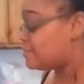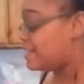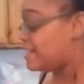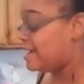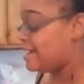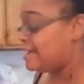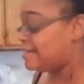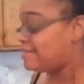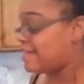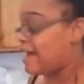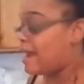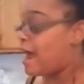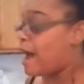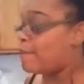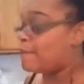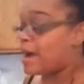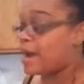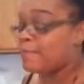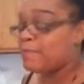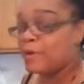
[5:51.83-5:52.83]
thing that I
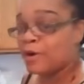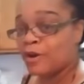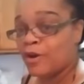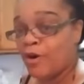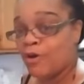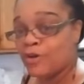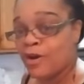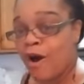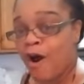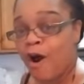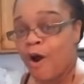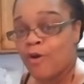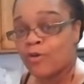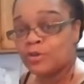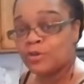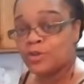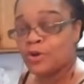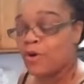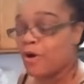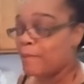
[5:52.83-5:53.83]
might put on an
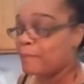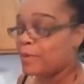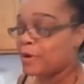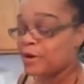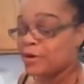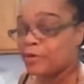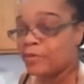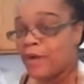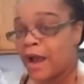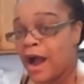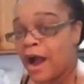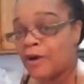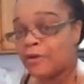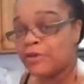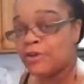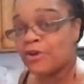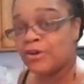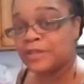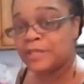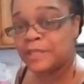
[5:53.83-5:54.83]
altar or put around
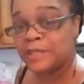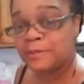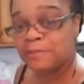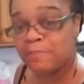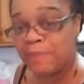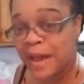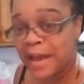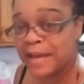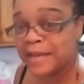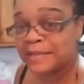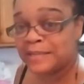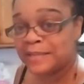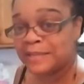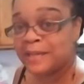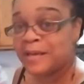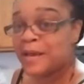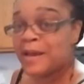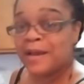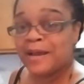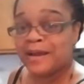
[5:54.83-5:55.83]
your space,
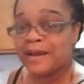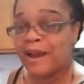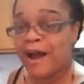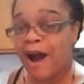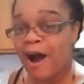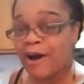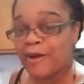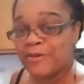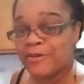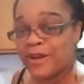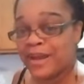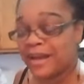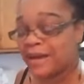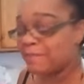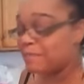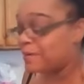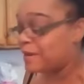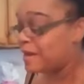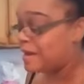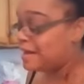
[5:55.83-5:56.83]
no, you ain't
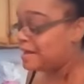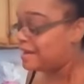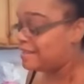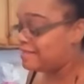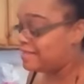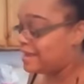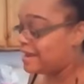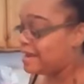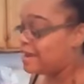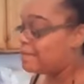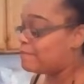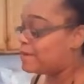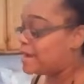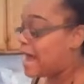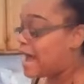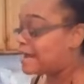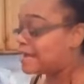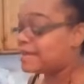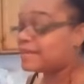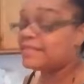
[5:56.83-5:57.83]
complaining then. But
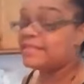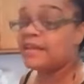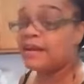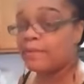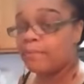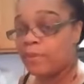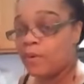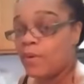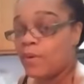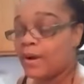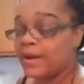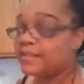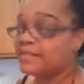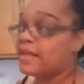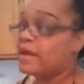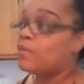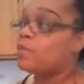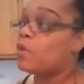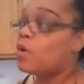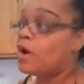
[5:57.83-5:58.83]
I get their point.
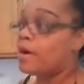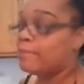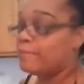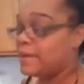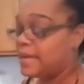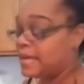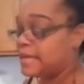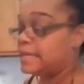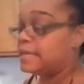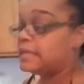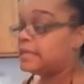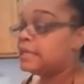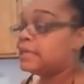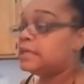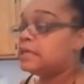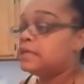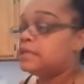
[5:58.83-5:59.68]
They want me